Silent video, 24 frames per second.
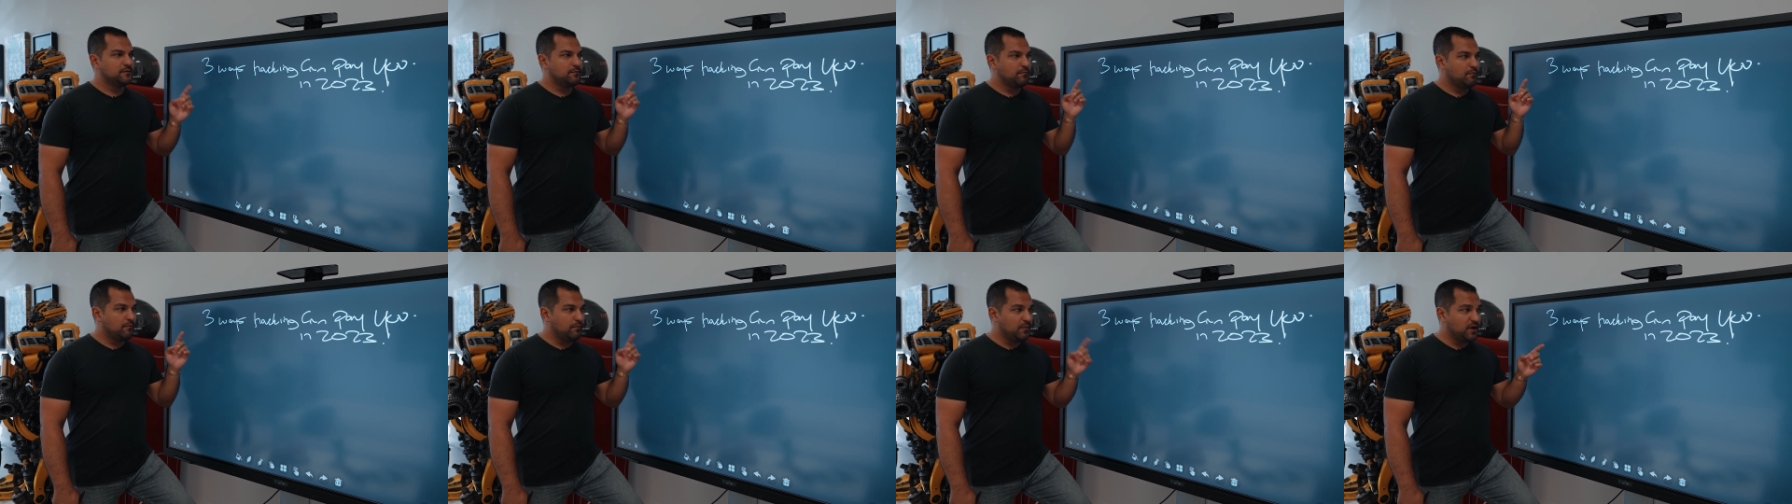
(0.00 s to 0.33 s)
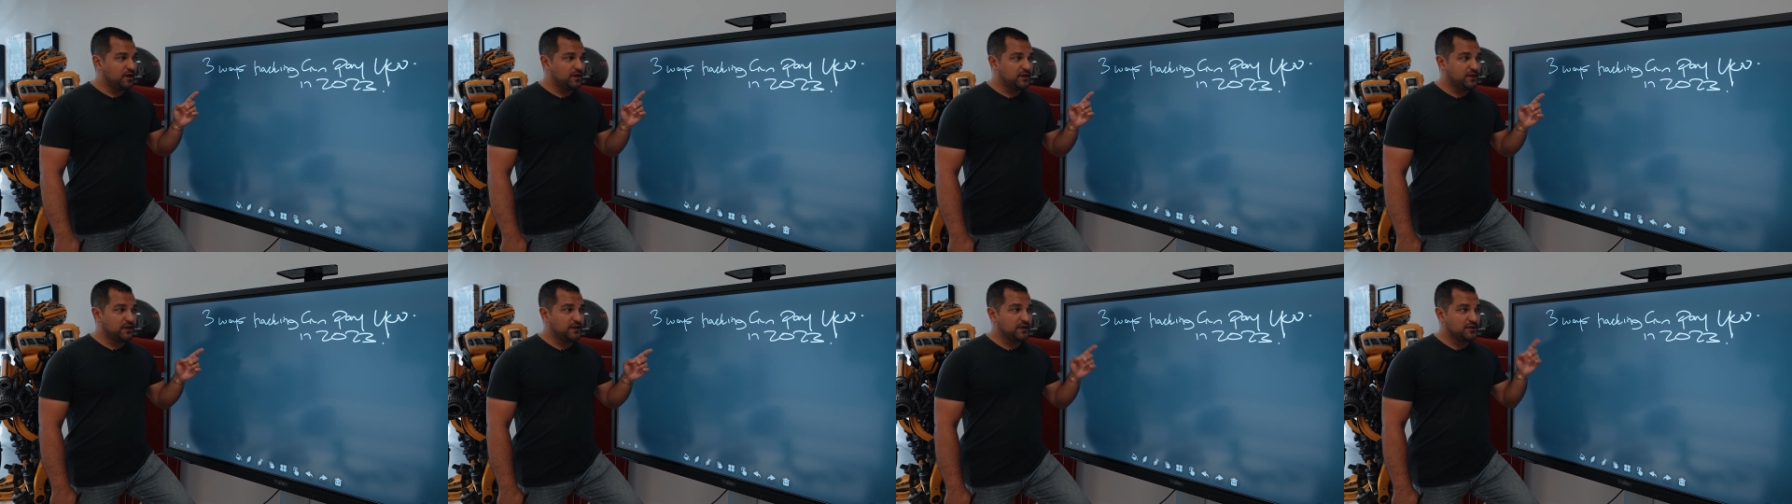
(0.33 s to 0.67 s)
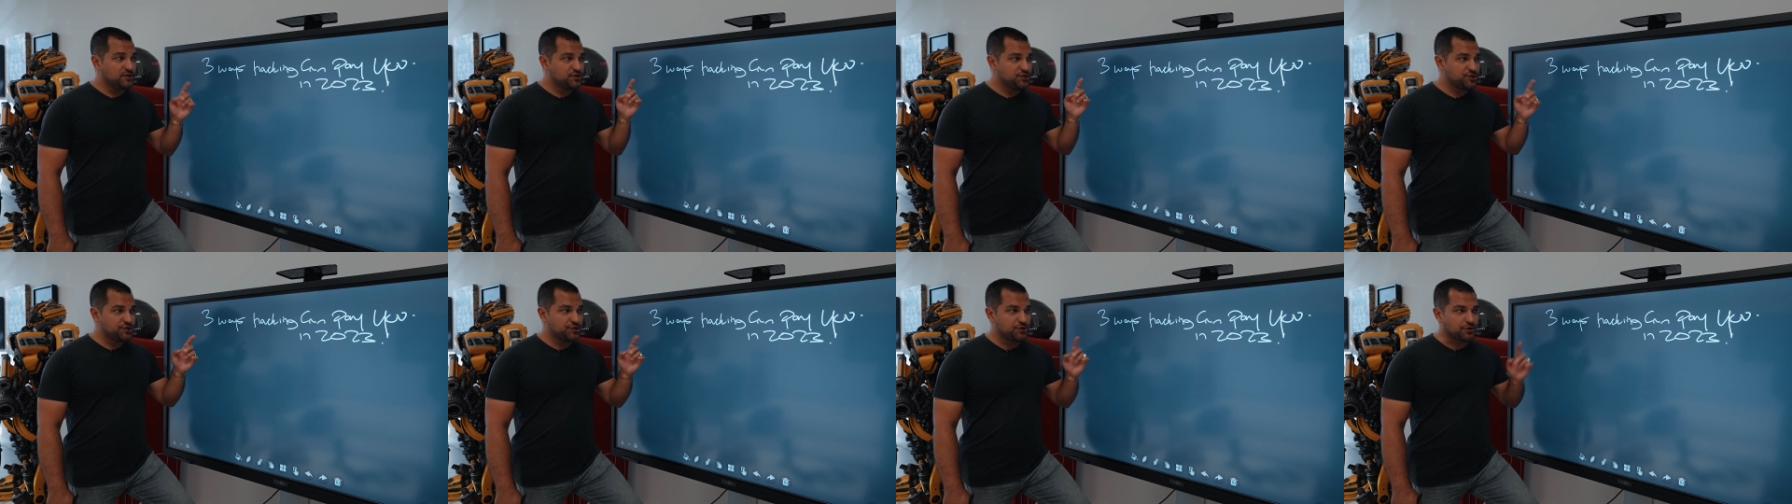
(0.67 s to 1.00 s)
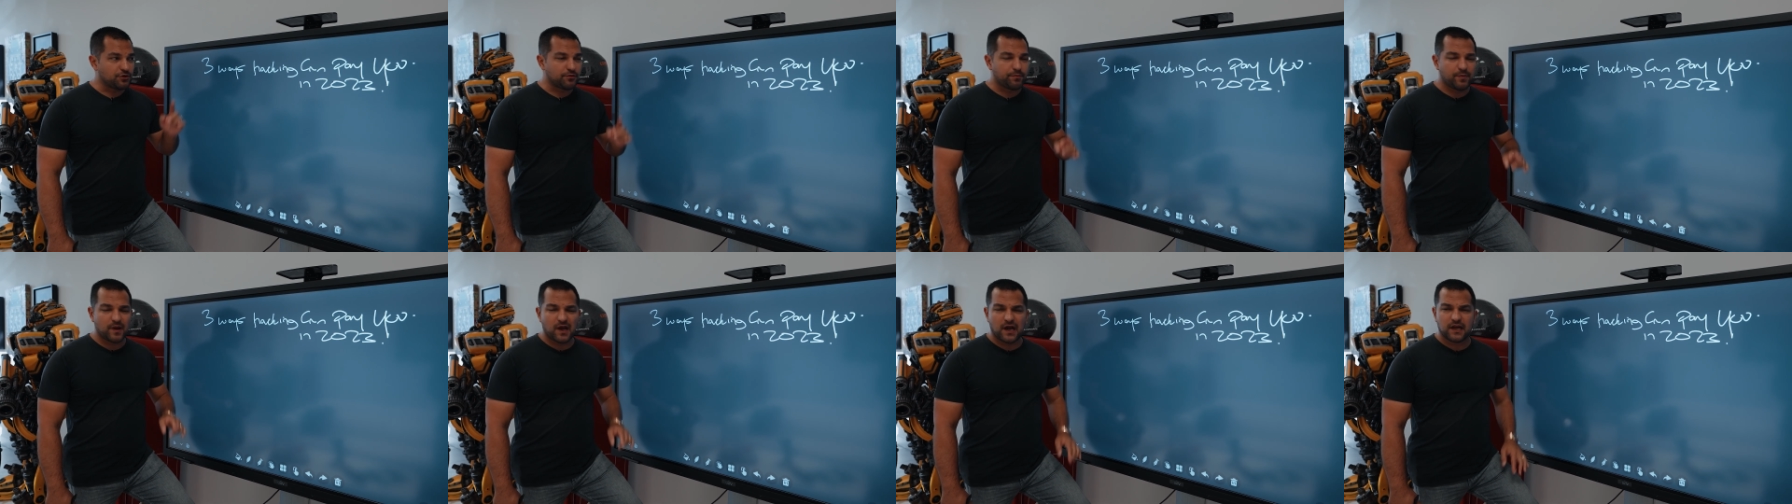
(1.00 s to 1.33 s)
money into
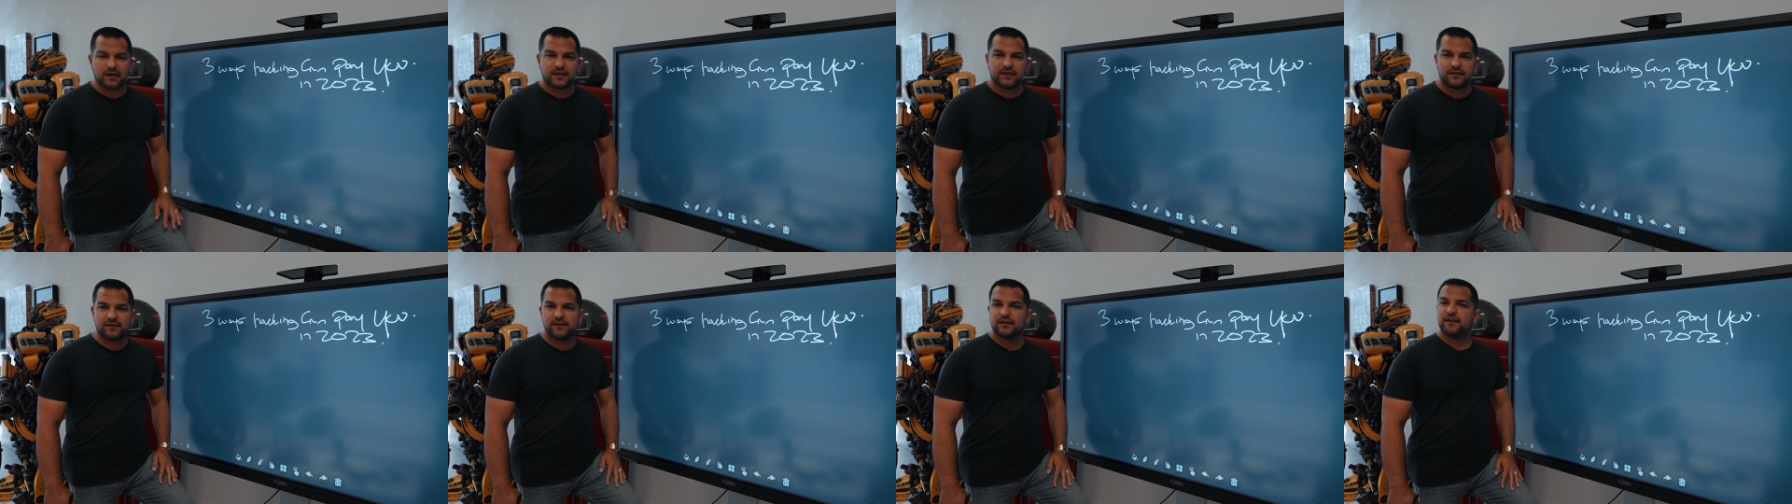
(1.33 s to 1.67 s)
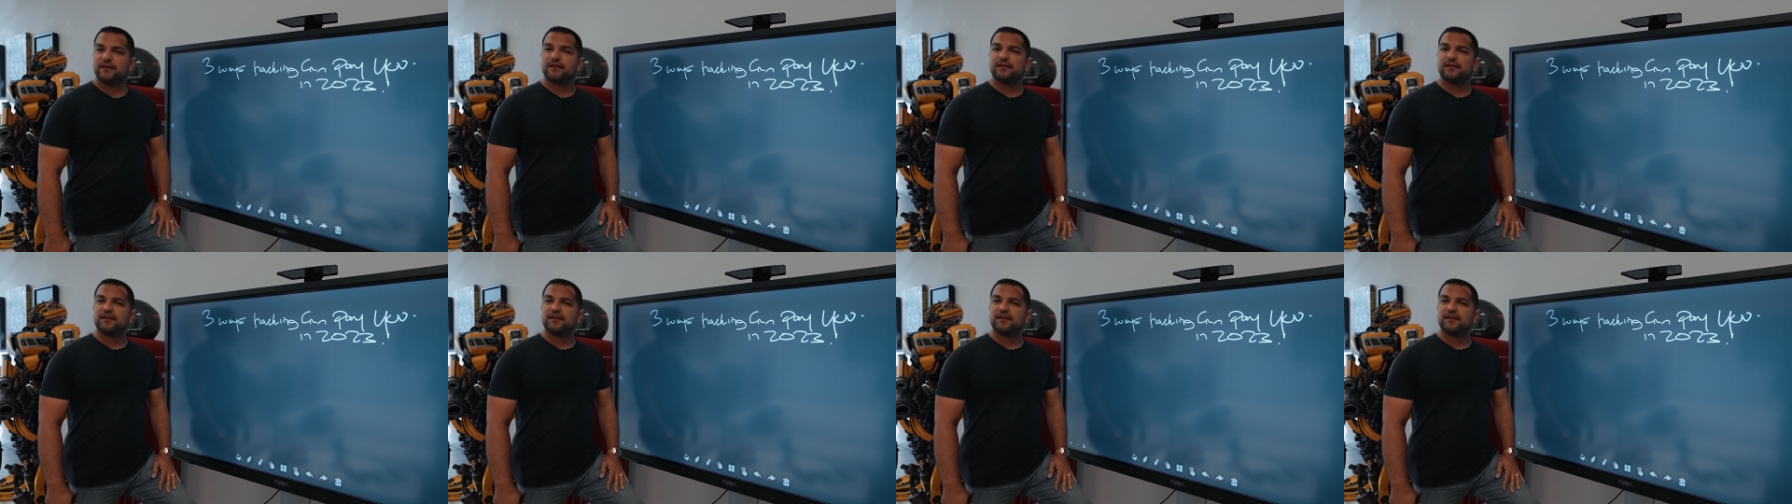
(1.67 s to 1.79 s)
your pocket